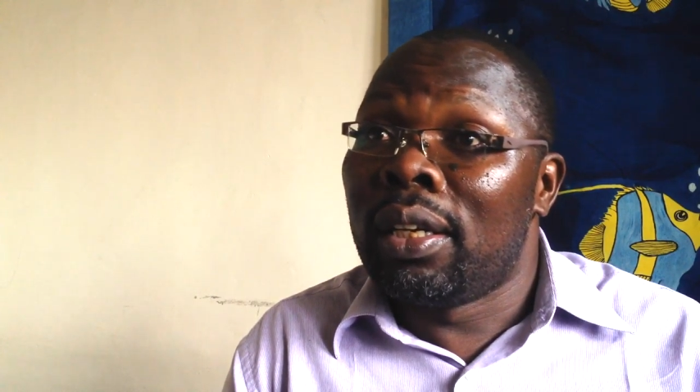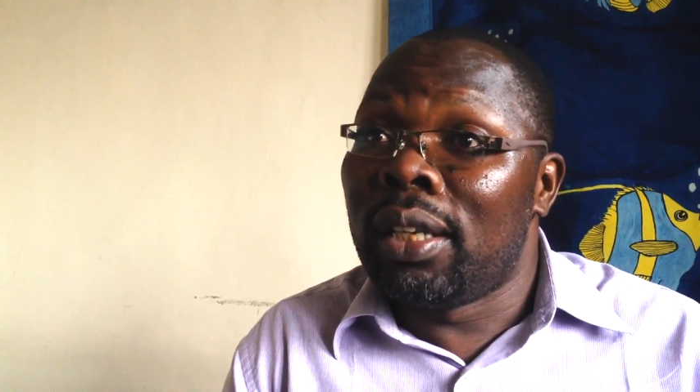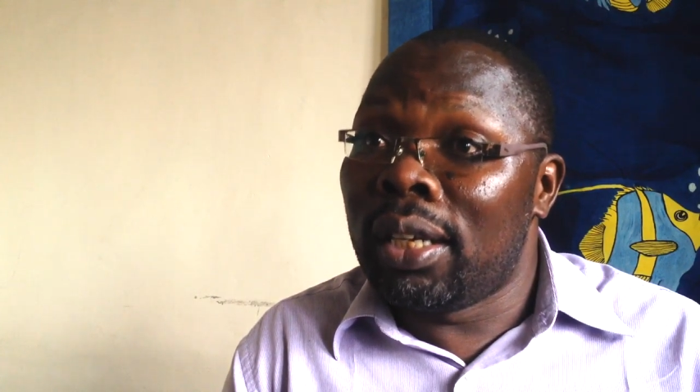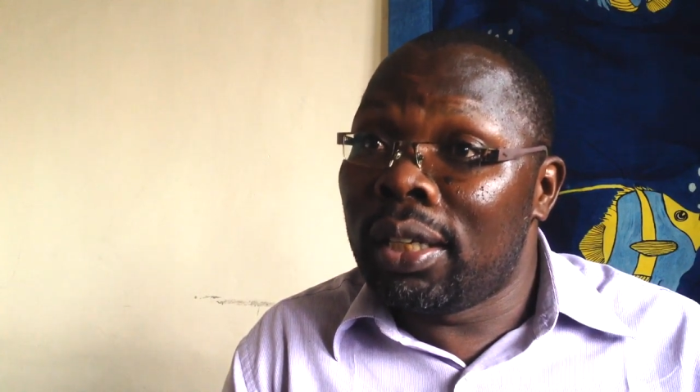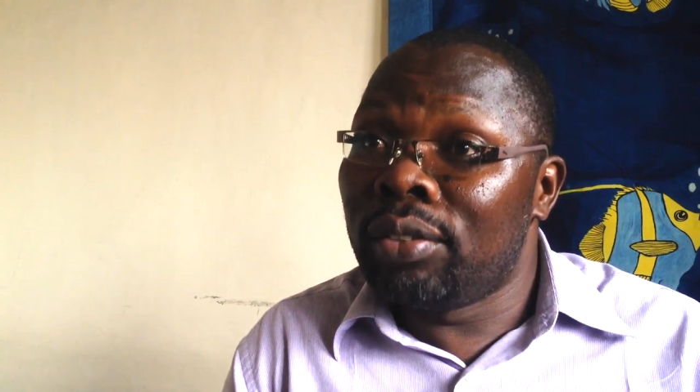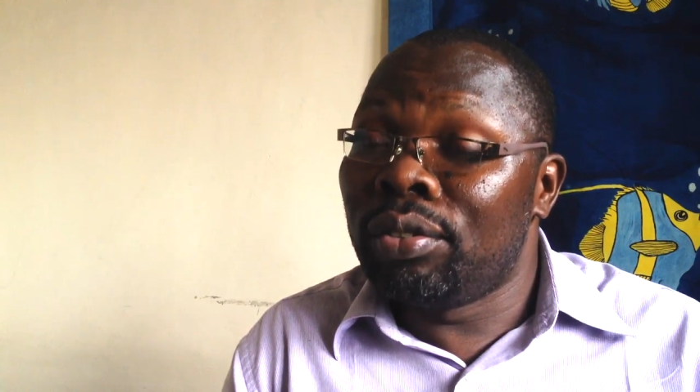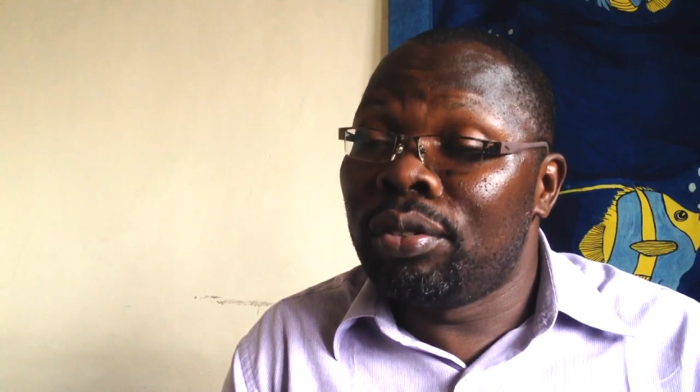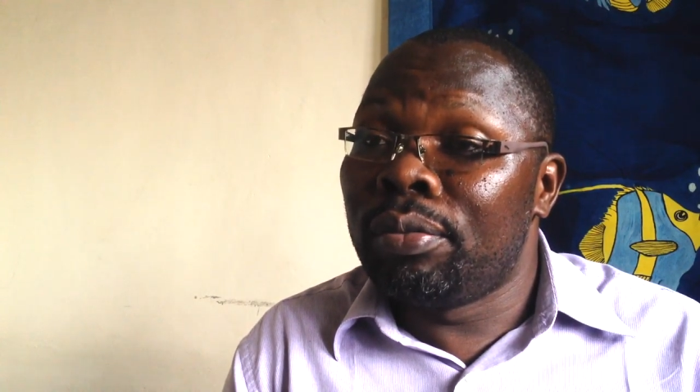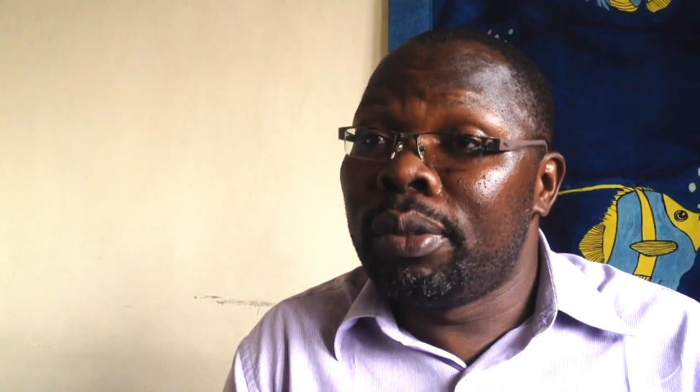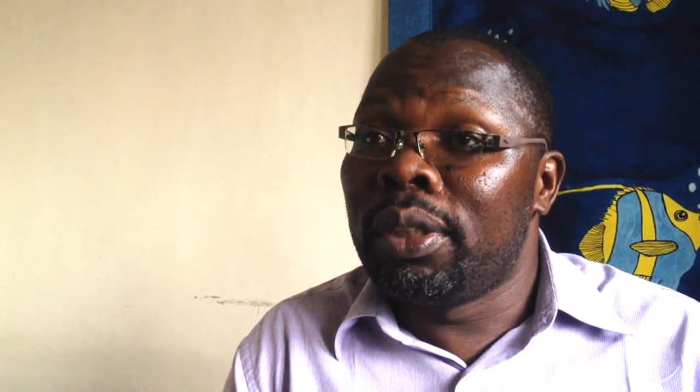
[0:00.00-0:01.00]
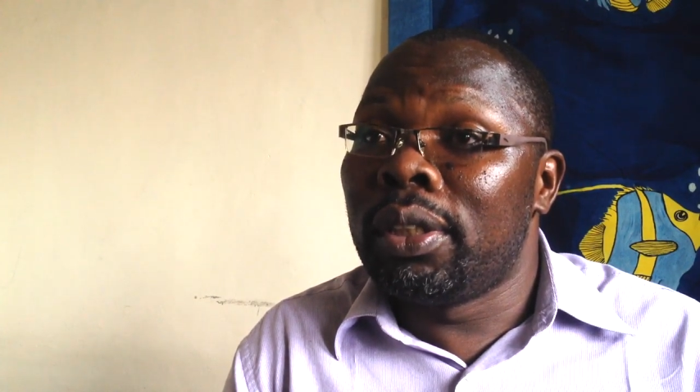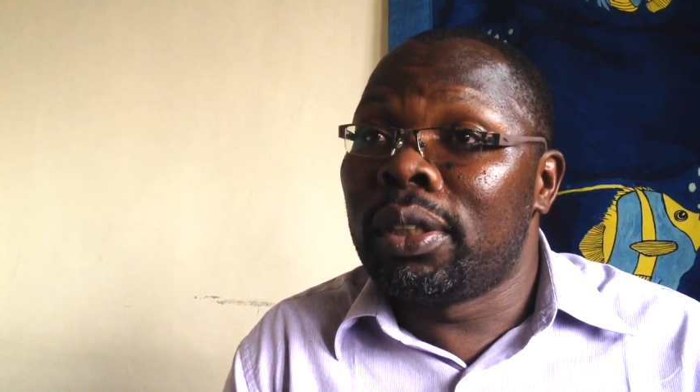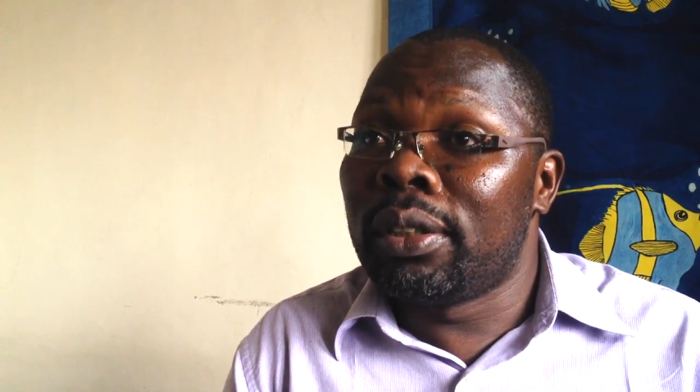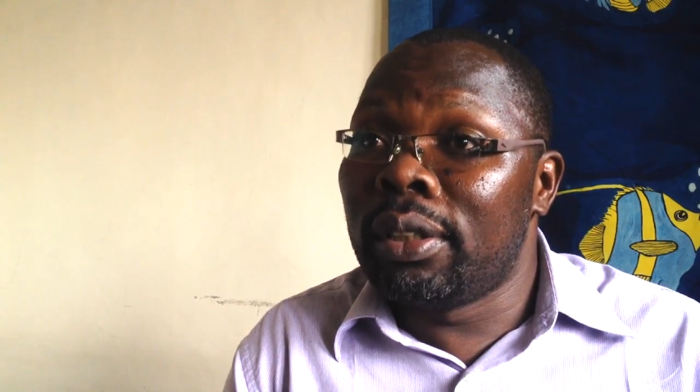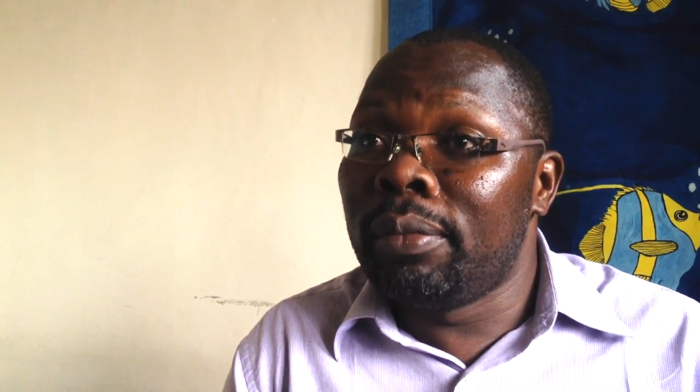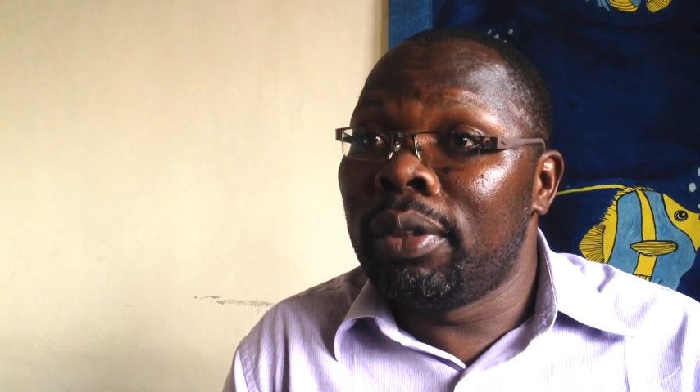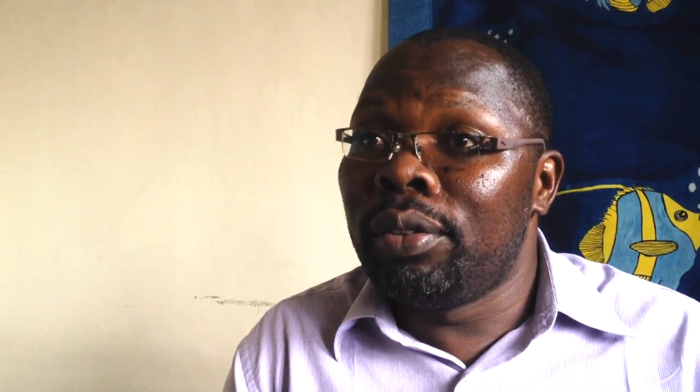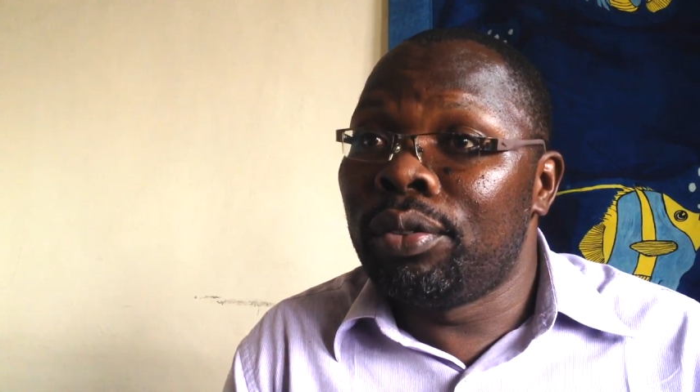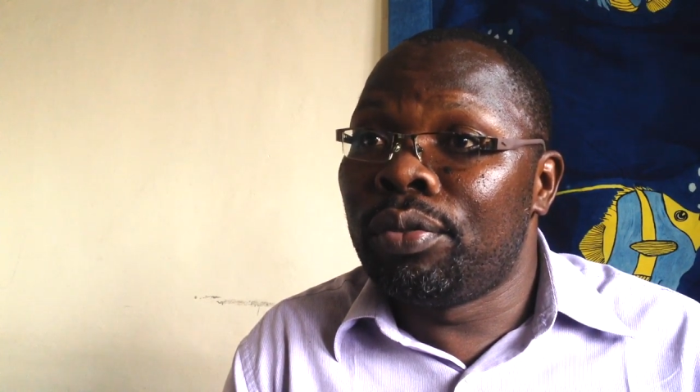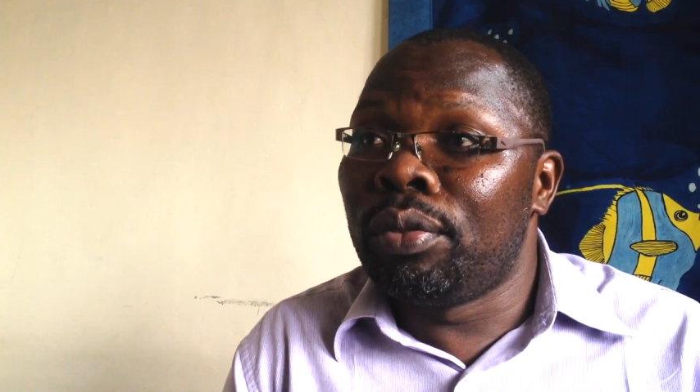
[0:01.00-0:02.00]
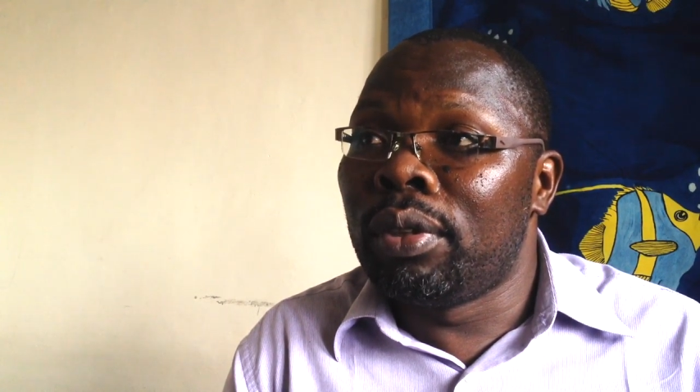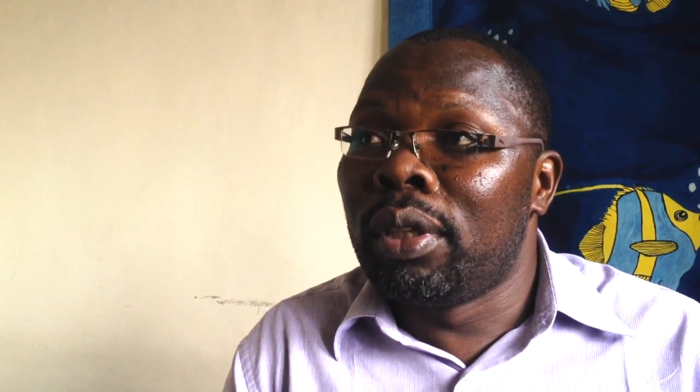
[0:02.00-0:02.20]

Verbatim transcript: That has also been extremely useful.